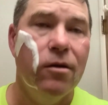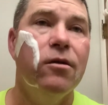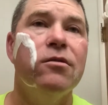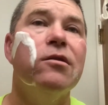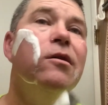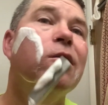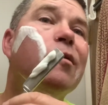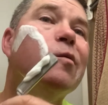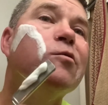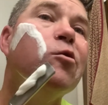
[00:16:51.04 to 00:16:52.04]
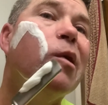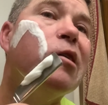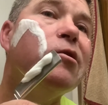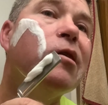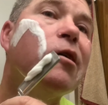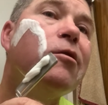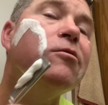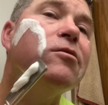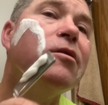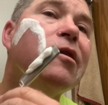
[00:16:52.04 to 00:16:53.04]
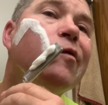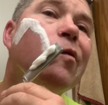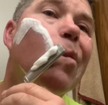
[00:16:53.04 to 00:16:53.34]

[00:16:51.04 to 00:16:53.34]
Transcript: So, too bad you're not close enough.